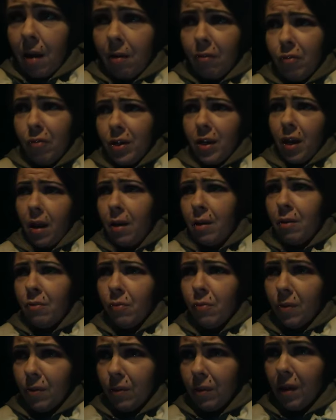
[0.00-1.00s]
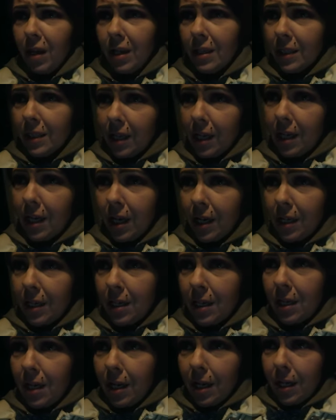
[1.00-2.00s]
every day for the last
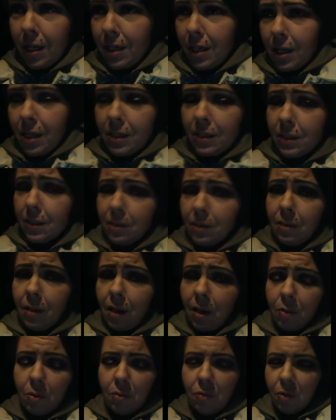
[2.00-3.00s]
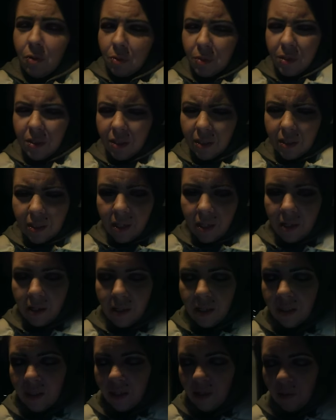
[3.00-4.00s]
8 days, I don't even know what today's date
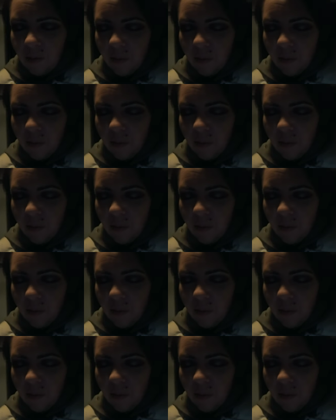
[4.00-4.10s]
is